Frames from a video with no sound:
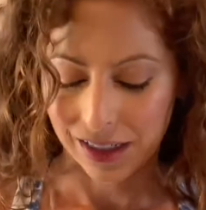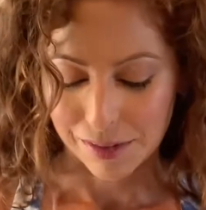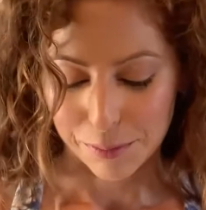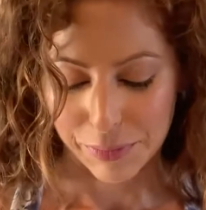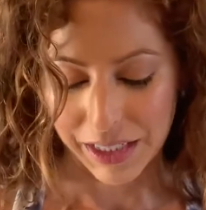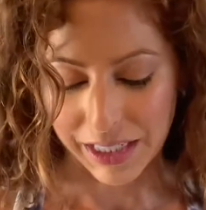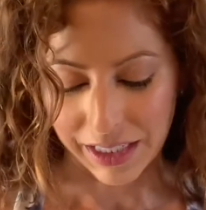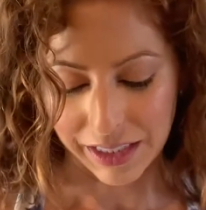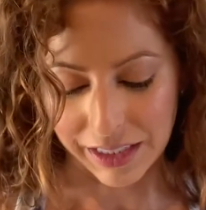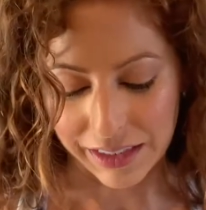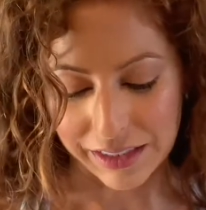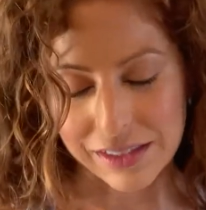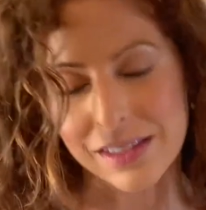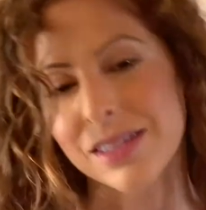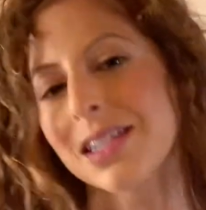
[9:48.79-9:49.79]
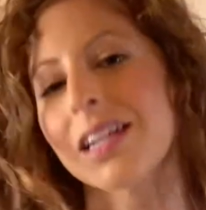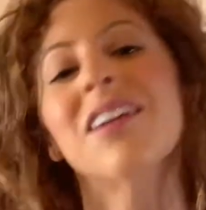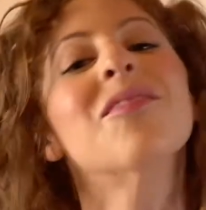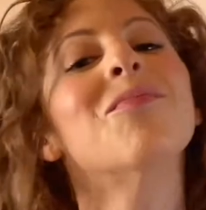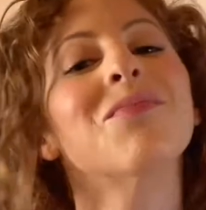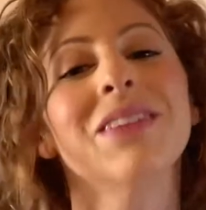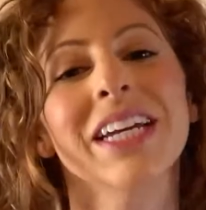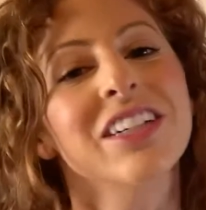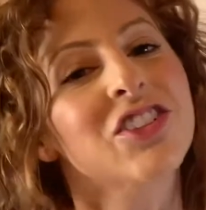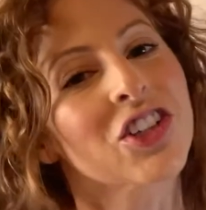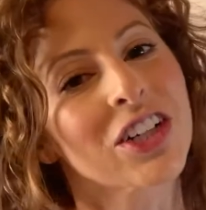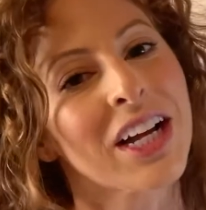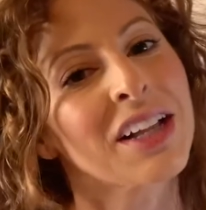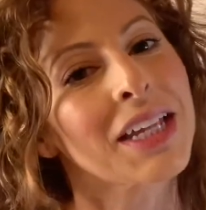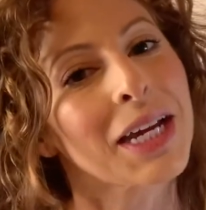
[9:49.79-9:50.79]
because they turn
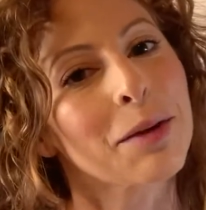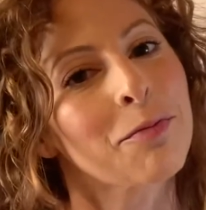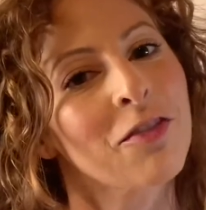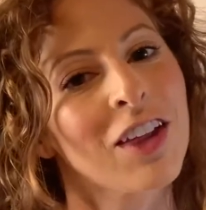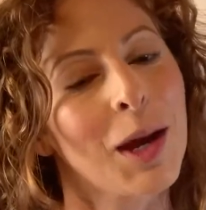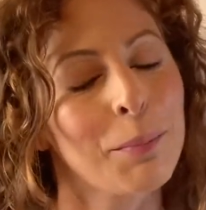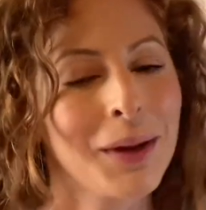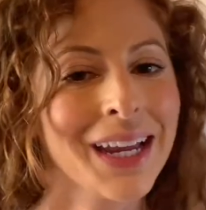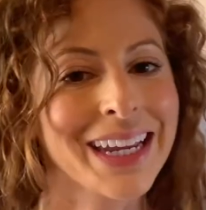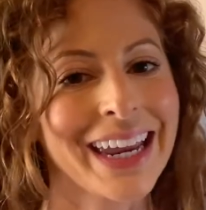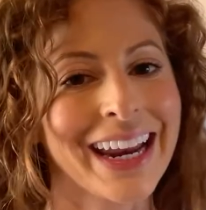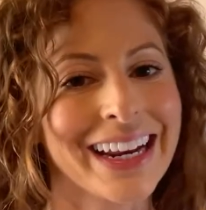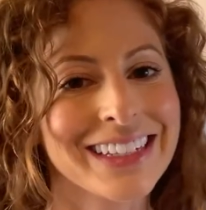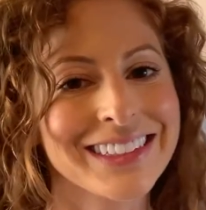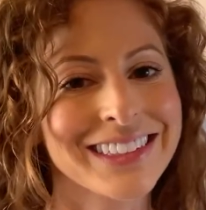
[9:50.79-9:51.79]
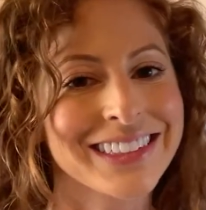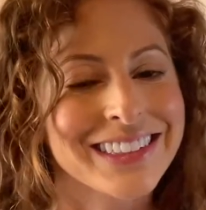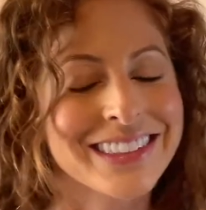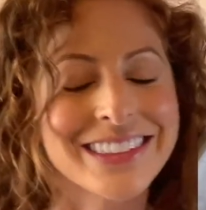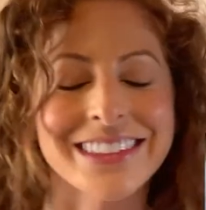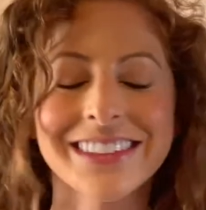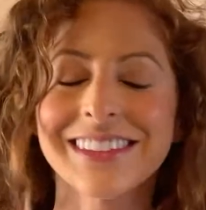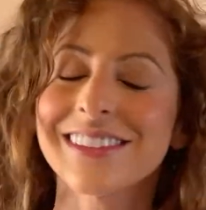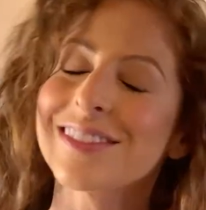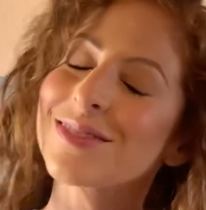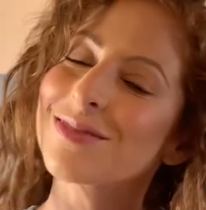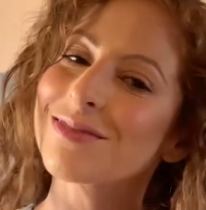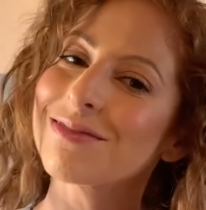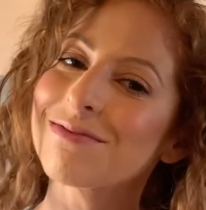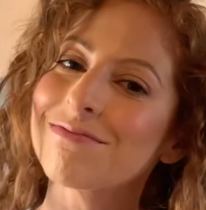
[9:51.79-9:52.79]
out like flat pancakes.
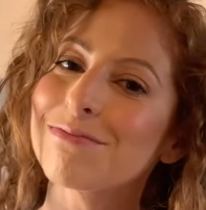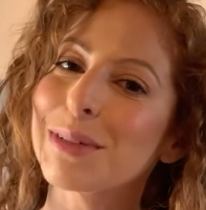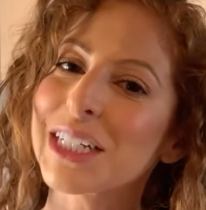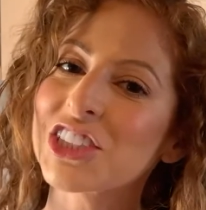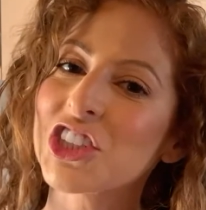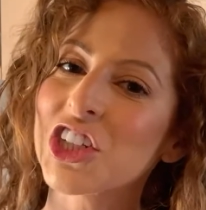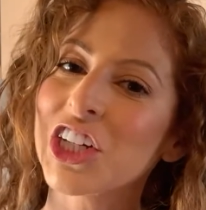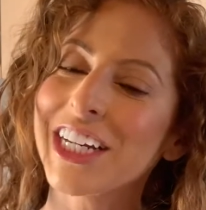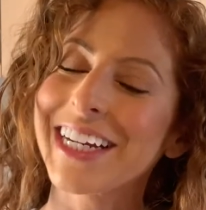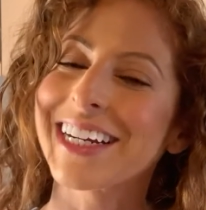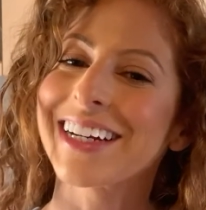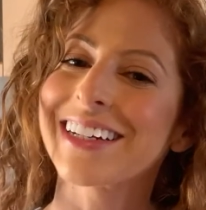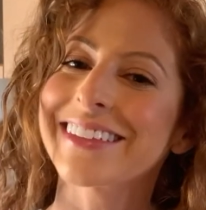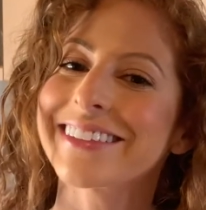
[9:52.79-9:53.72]
Pictured here.